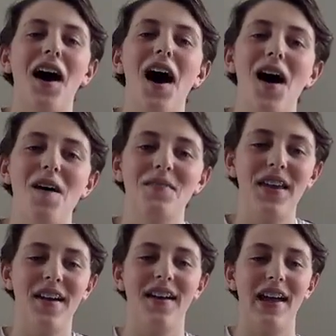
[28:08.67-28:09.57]

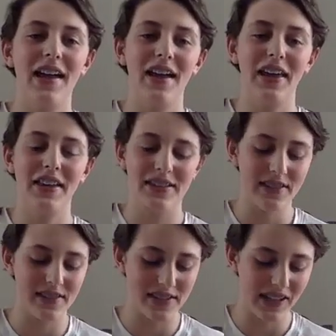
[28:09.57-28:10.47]
There is
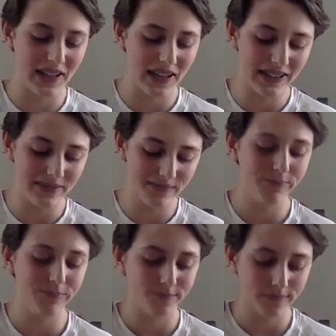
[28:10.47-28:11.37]
a scene
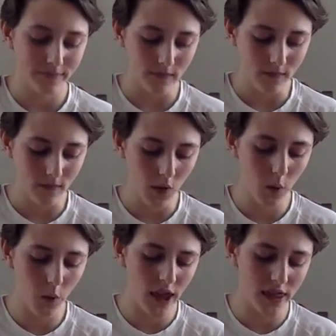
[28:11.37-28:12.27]

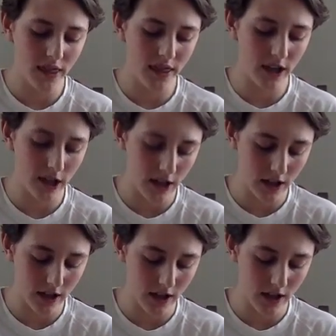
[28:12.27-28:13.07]
with the